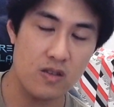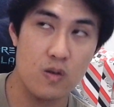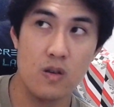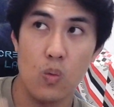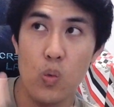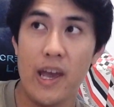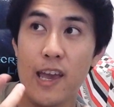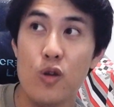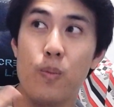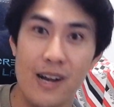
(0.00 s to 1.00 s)
So the way
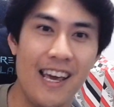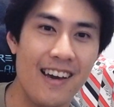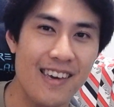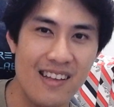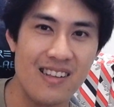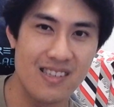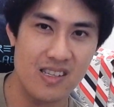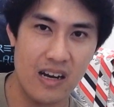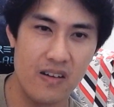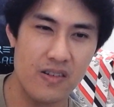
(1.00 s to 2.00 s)
you play again as a
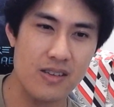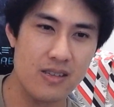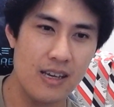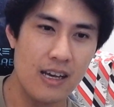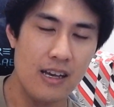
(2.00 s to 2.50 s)
terrorist,